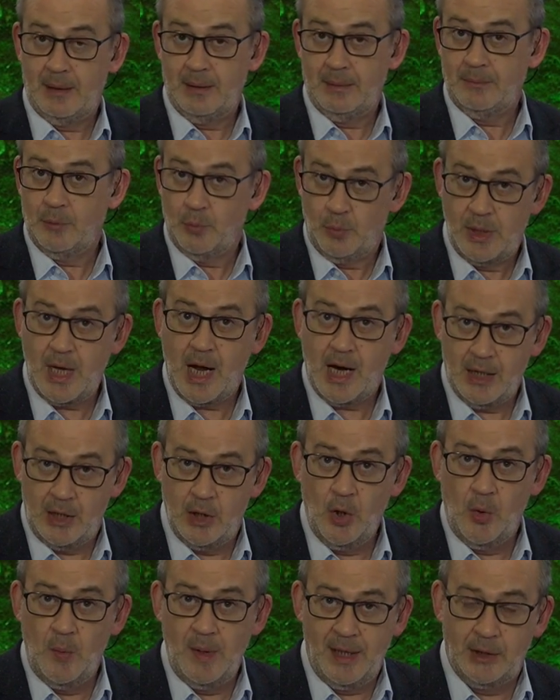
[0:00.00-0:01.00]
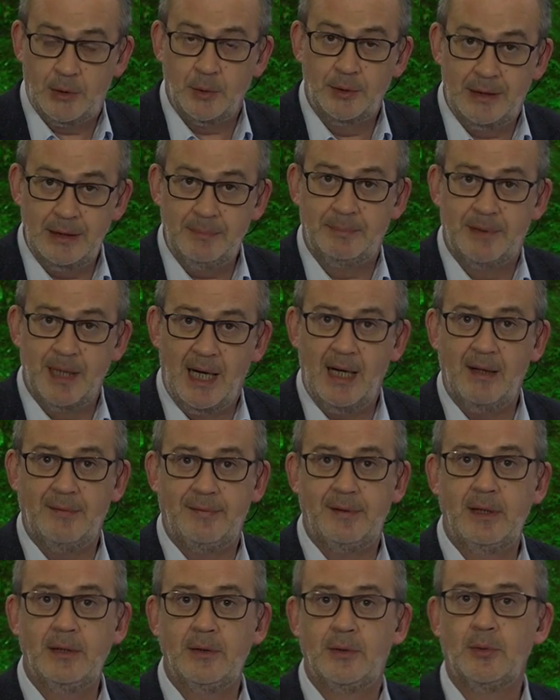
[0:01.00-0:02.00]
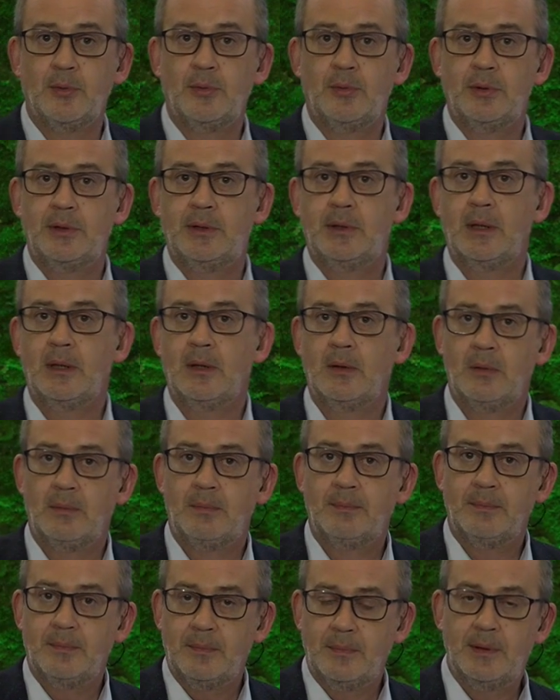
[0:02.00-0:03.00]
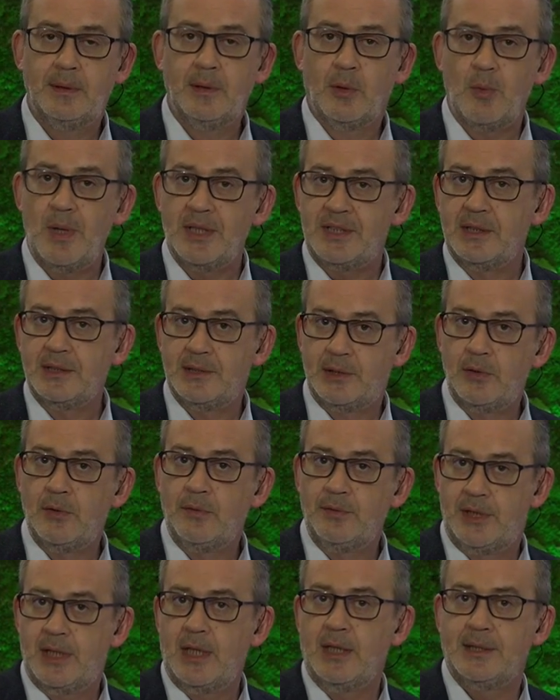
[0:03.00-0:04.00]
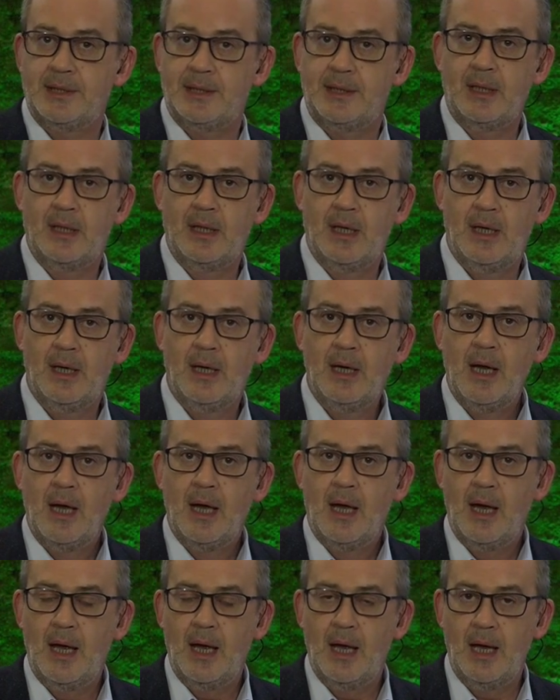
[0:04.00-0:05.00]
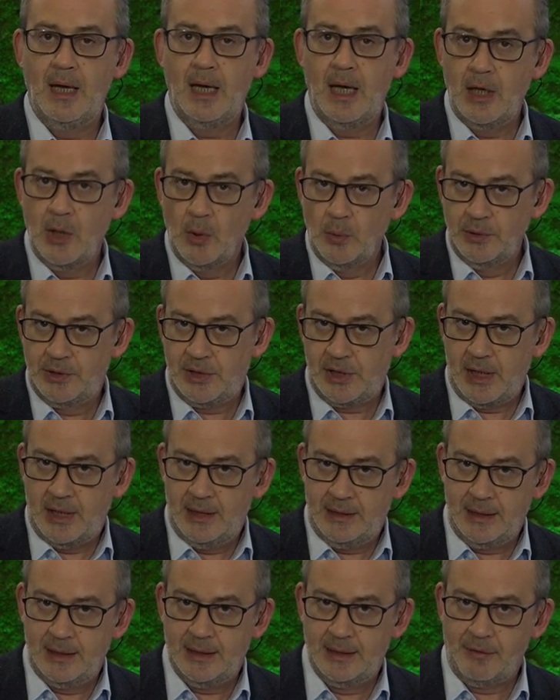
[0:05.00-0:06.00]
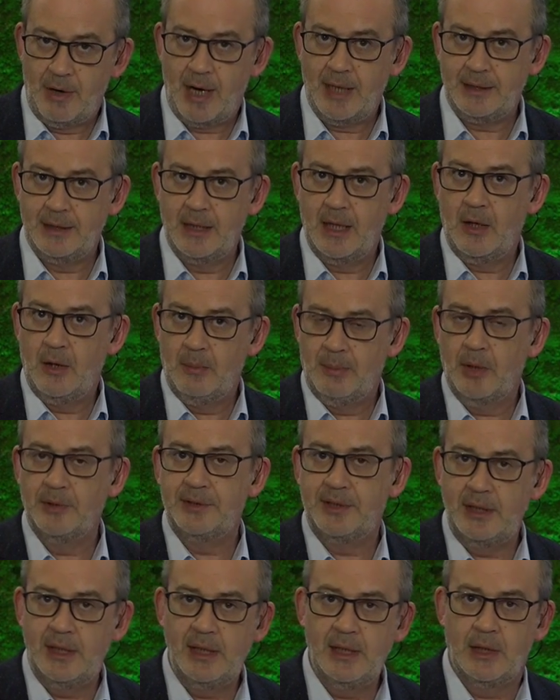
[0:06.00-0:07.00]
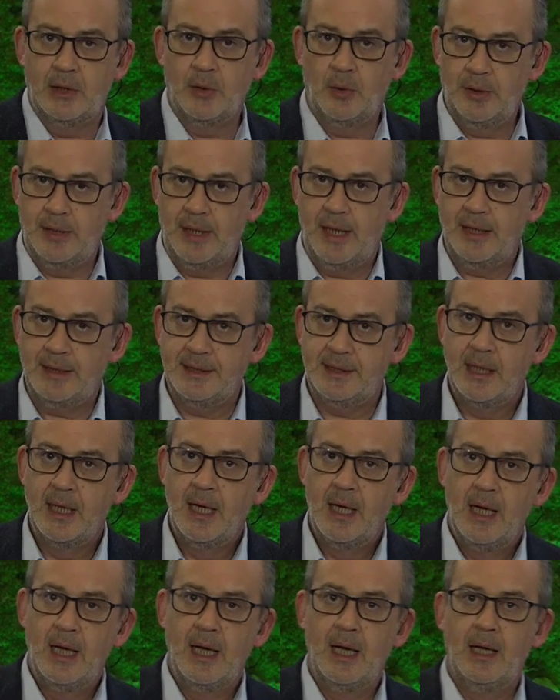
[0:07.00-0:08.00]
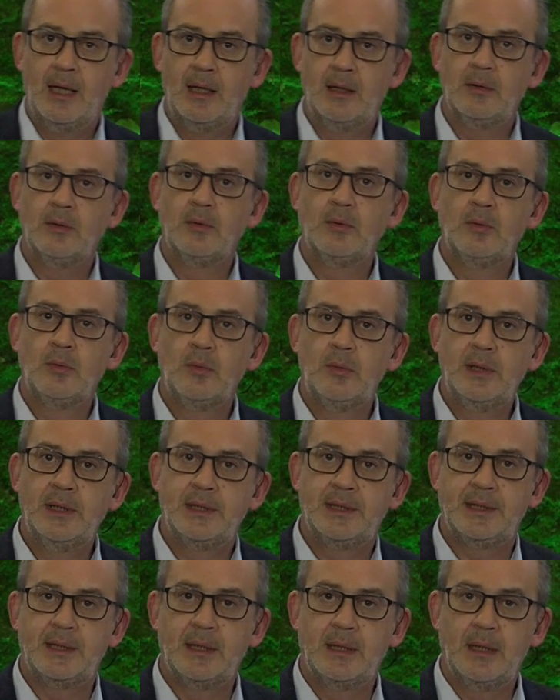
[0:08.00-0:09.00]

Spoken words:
We are going to deep dive into the questions you've just enunciated right now about the E-Codecs and who is